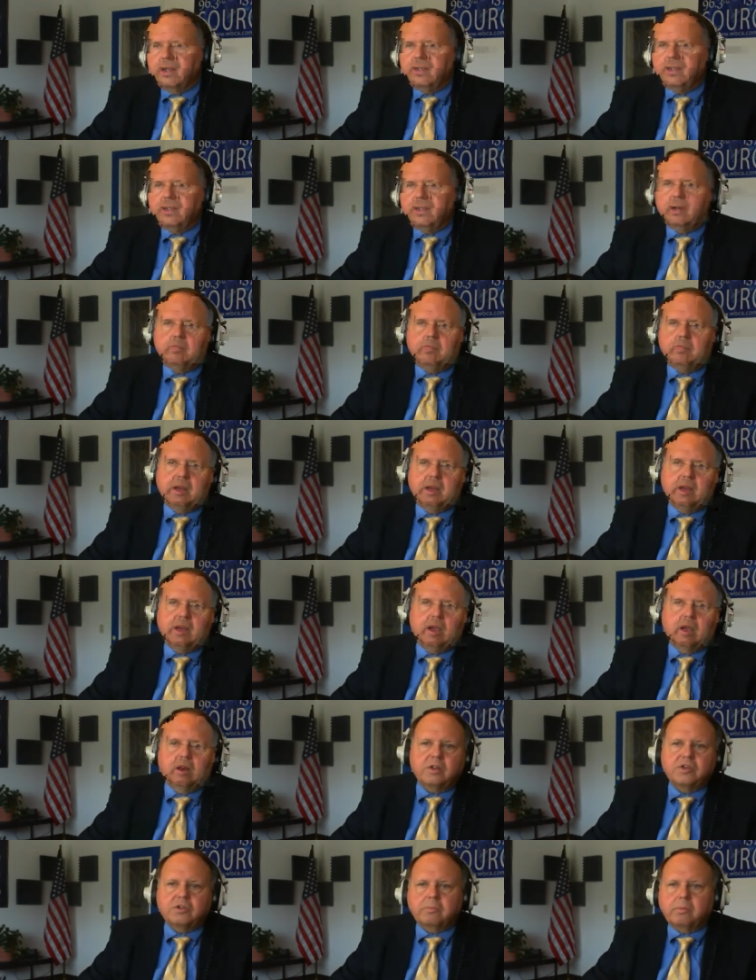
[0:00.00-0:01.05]
and then be
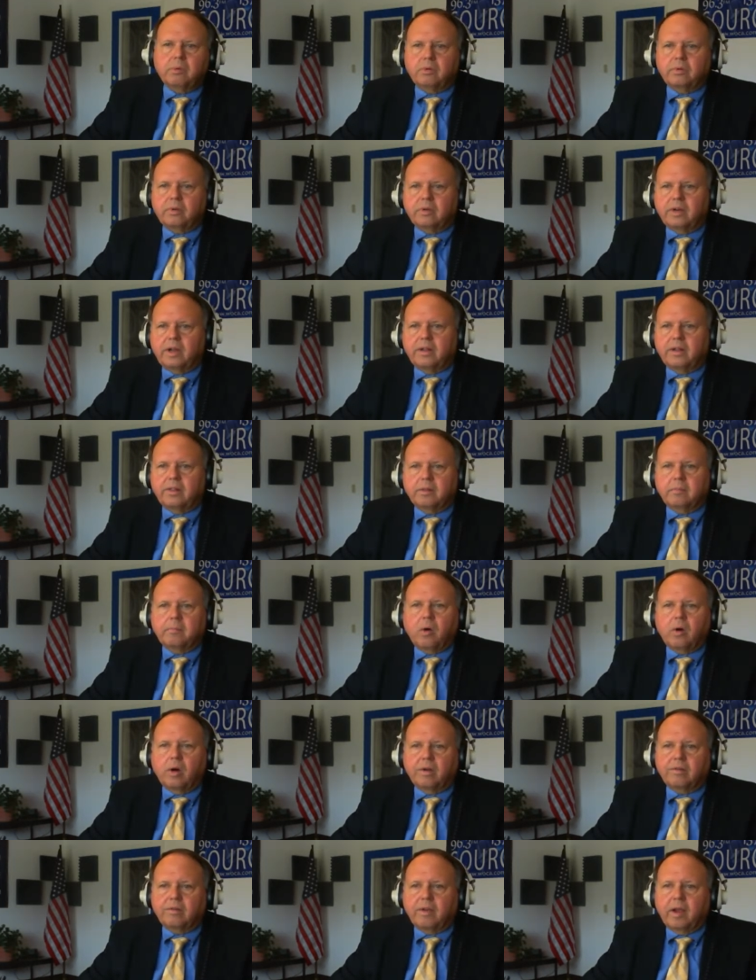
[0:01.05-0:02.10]
eligible to take the
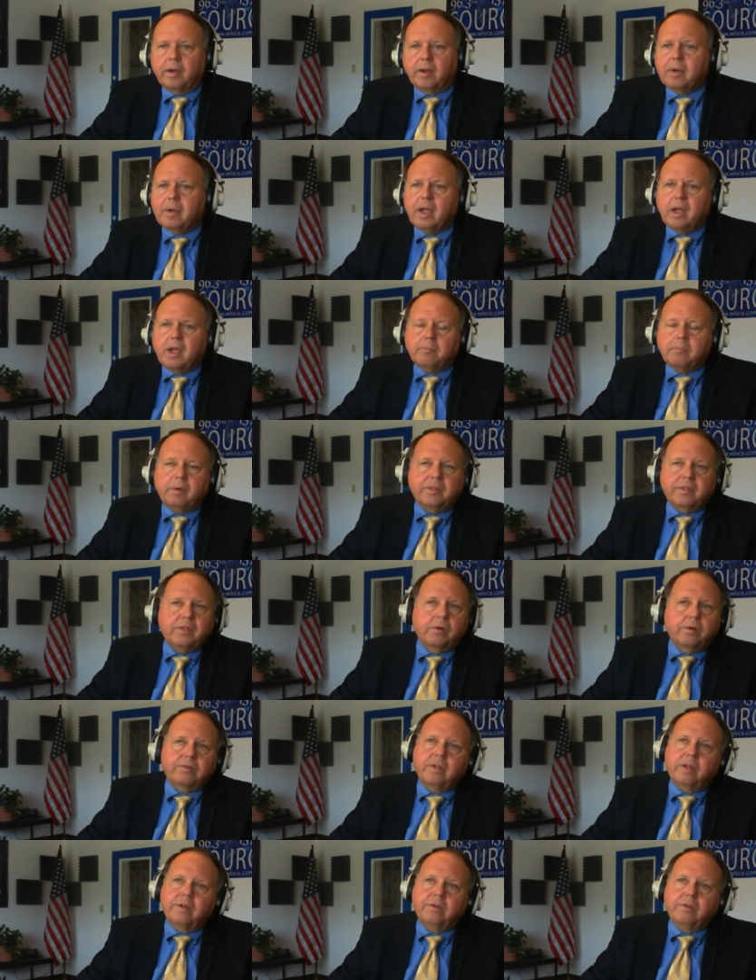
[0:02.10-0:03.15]
bar exam. But
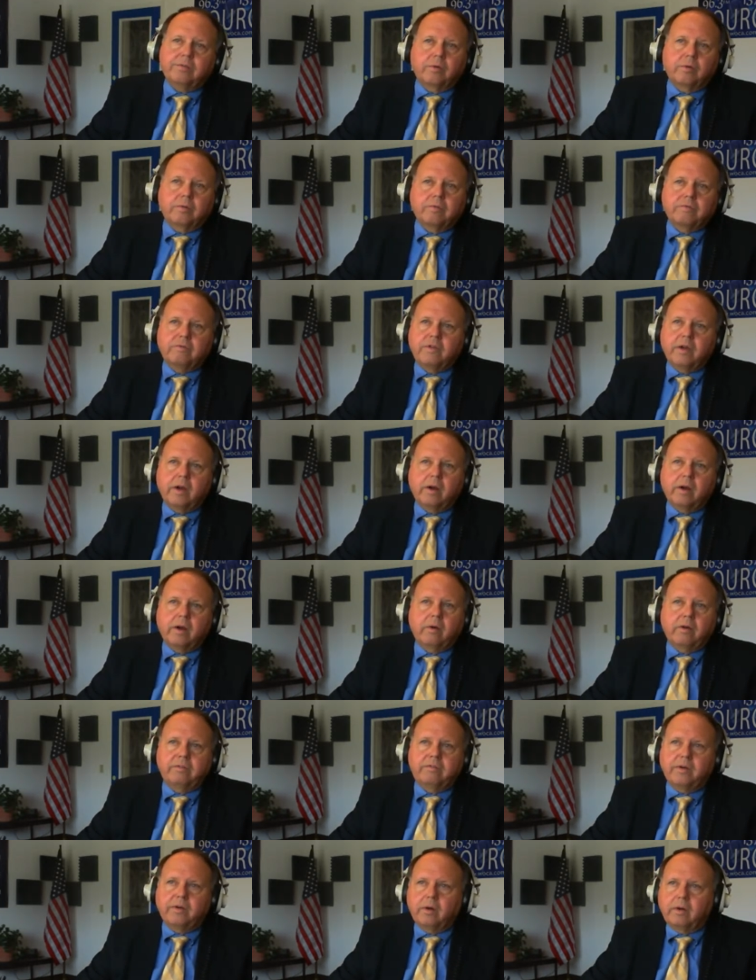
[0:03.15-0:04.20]
those things are
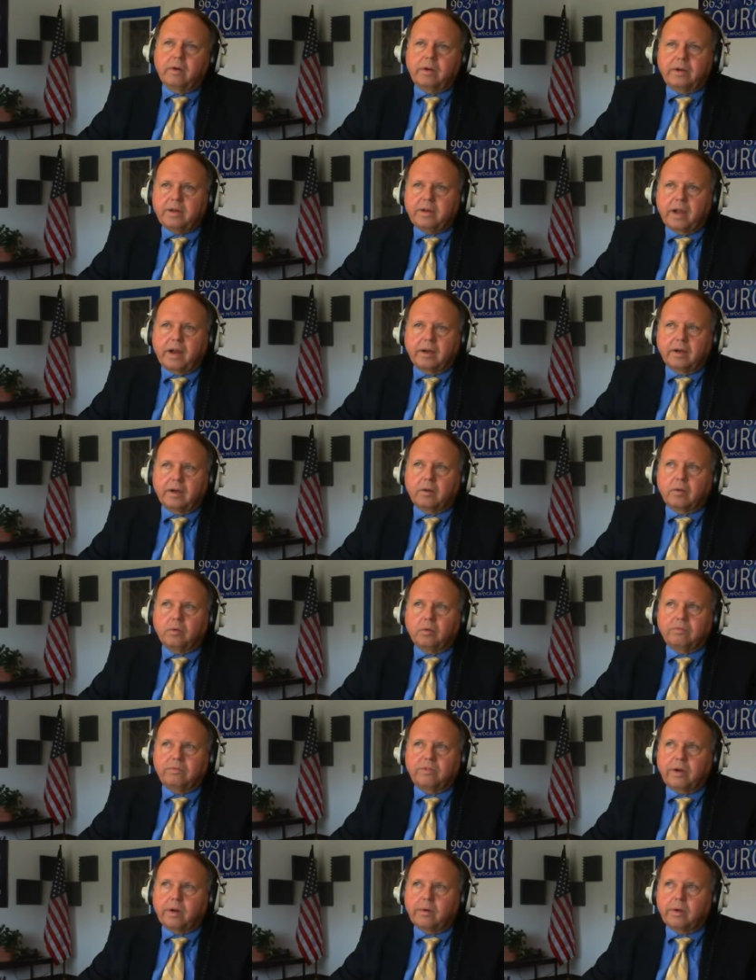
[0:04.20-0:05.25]
very, very
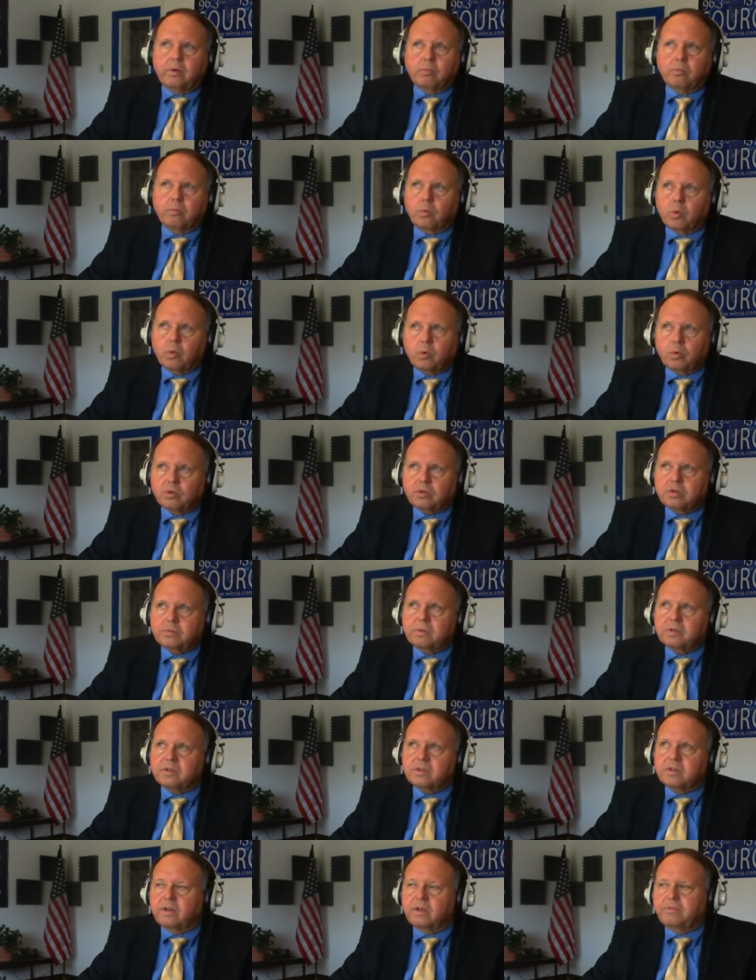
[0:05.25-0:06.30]
technical, very rule
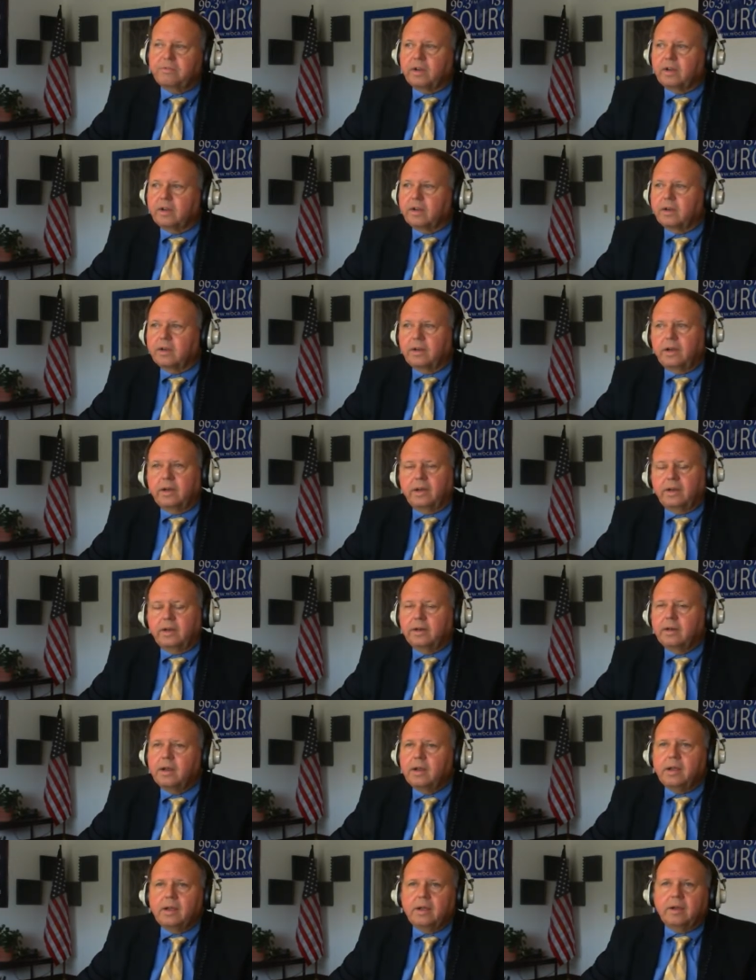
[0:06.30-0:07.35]
specific,
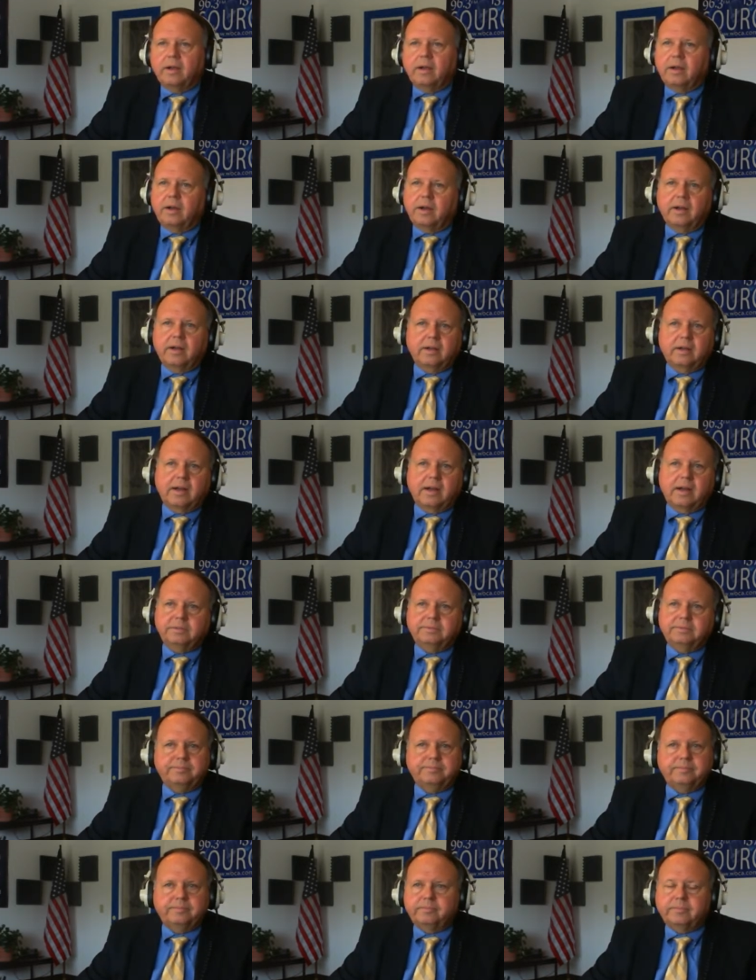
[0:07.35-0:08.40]
and uh,
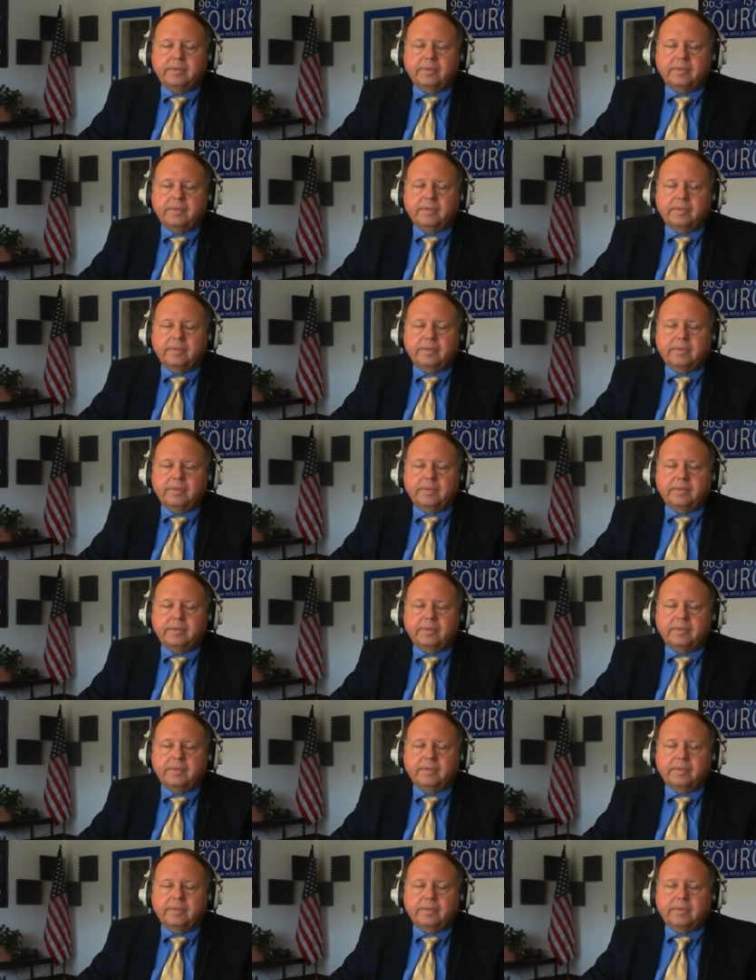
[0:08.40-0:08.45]
I